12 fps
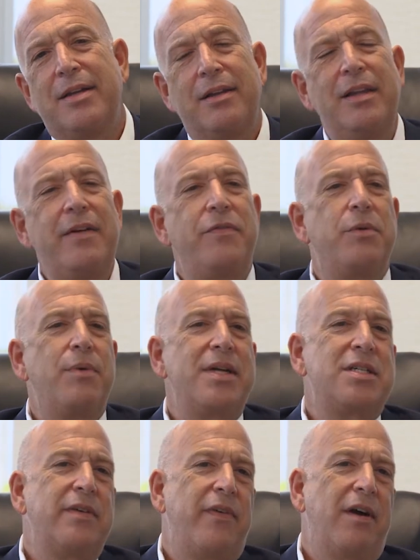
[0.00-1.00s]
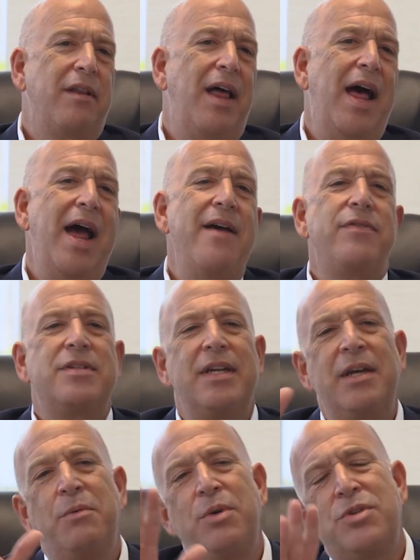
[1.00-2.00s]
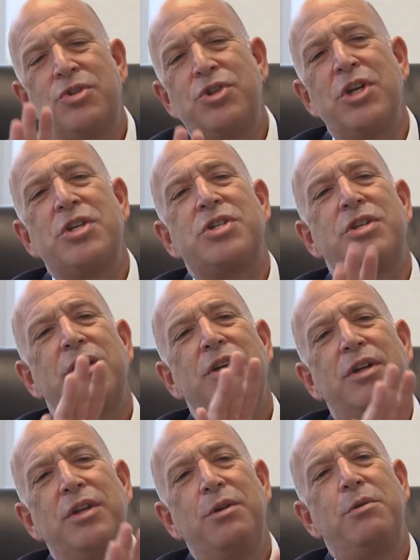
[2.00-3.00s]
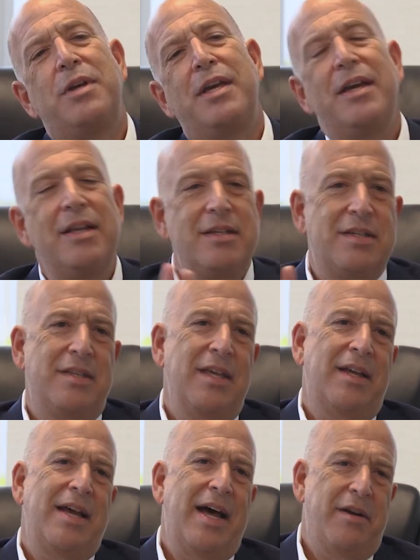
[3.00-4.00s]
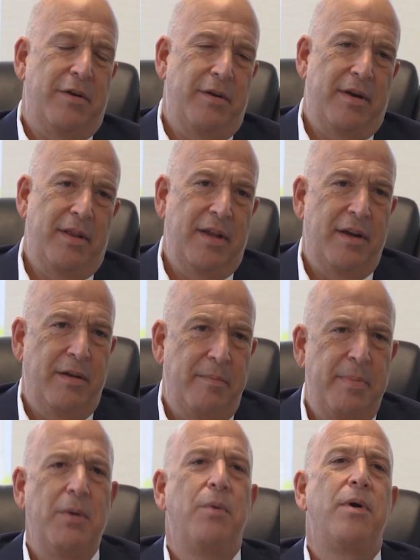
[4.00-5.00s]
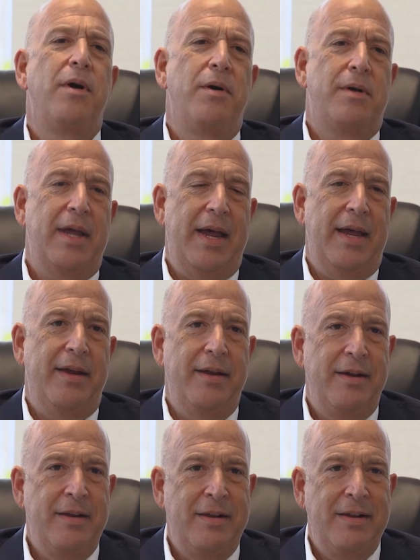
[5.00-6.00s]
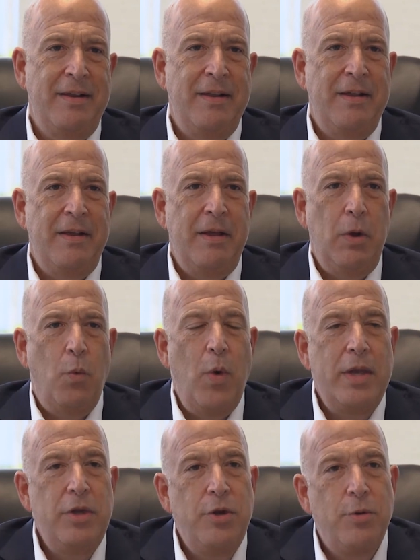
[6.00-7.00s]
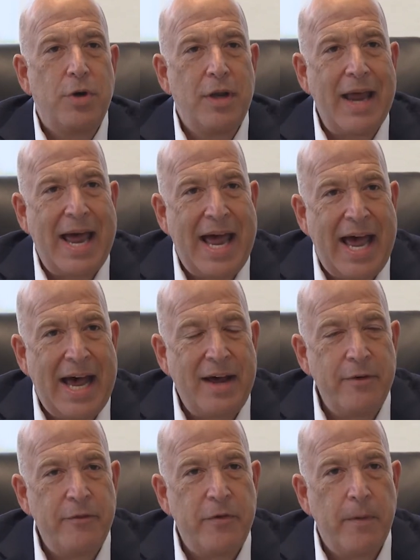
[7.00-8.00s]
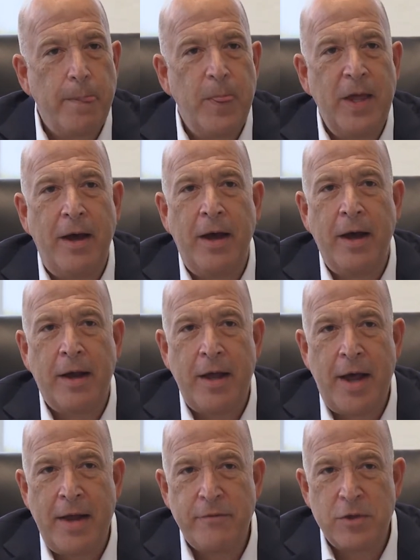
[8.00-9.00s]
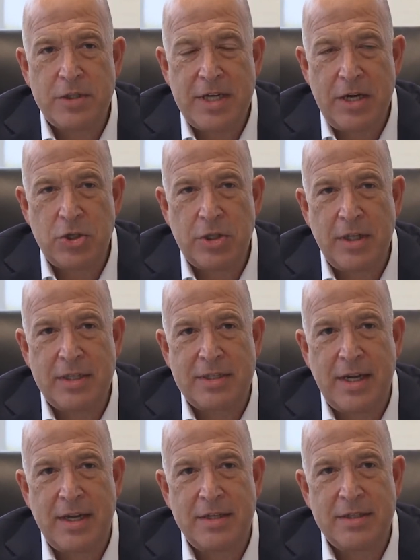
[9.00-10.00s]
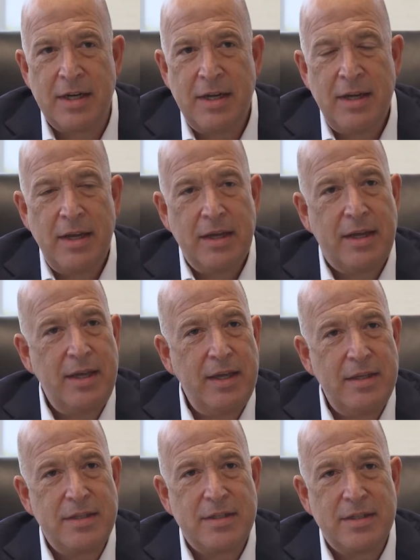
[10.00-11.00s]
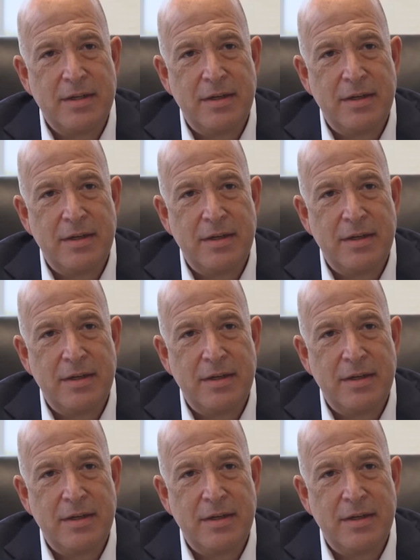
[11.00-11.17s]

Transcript: to live the rest of our lives. It was just you kids that got hurt a little, but we're okay. When you could have the conversation that says, kids,